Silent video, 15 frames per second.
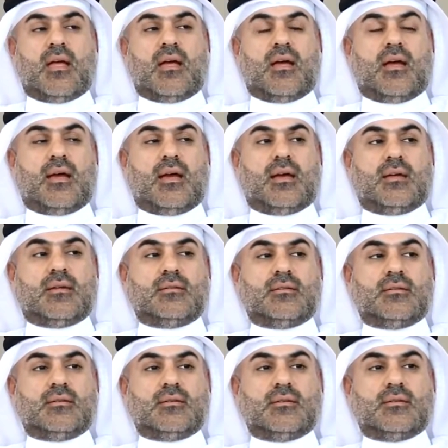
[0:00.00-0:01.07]
And
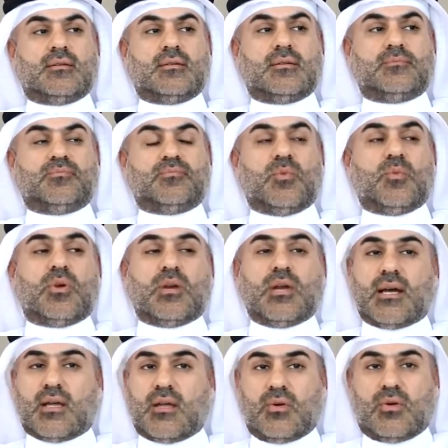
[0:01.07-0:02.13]
we're
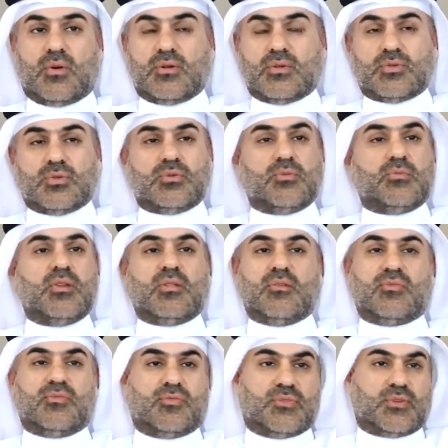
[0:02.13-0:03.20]
lucky also to be the
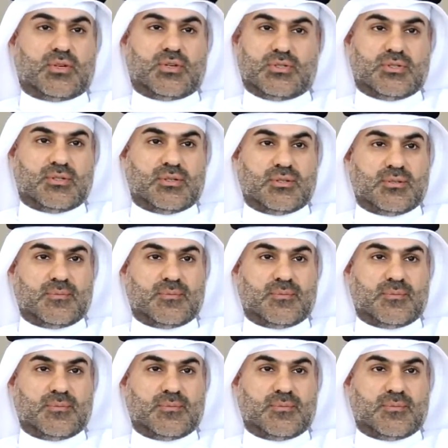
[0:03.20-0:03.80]
first